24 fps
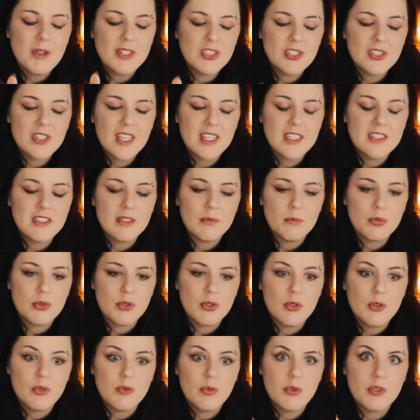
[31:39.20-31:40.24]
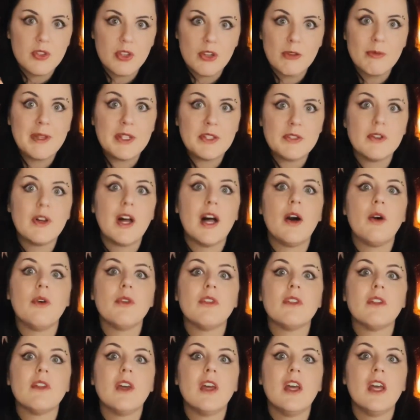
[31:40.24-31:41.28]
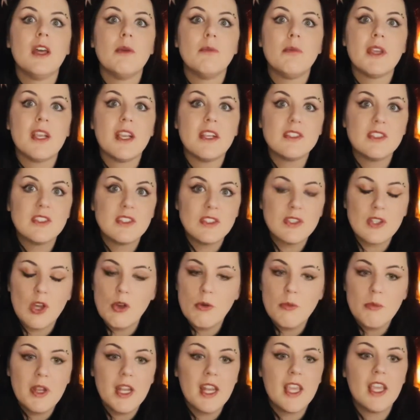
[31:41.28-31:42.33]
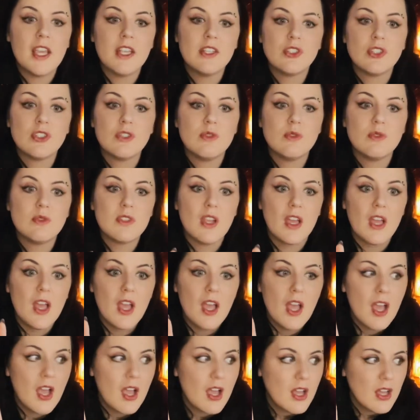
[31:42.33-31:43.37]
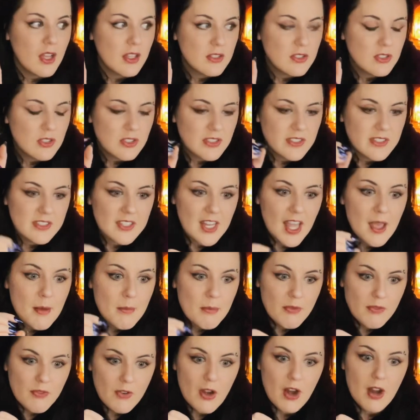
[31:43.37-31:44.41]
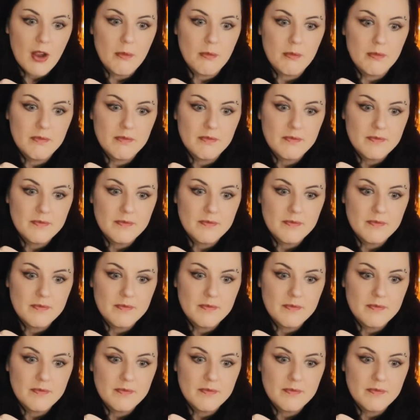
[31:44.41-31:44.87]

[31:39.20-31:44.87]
things improve with your mental health. Because so many issues stem from,